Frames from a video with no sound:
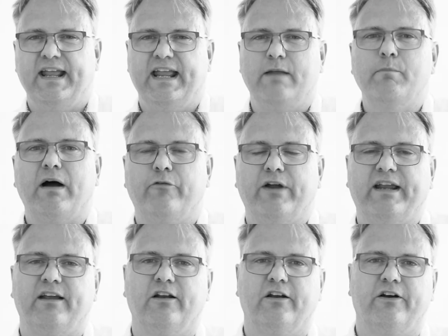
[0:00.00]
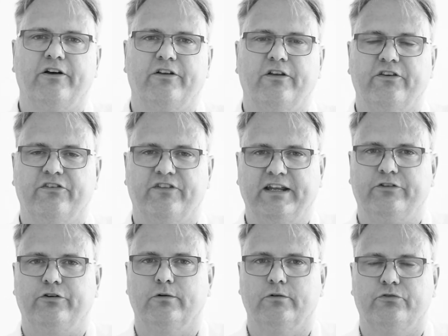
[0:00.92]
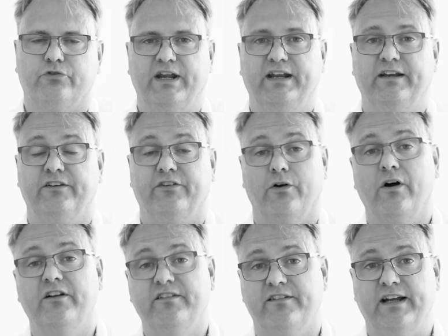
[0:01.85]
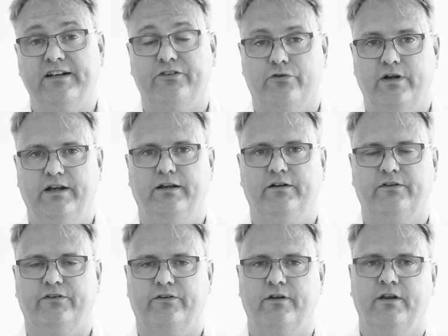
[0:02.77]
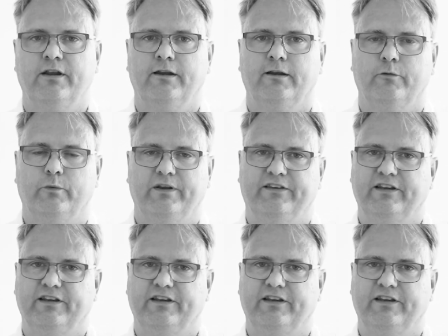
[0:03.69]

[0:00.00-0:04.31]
In my regular scheduled trainings or on-site trainings with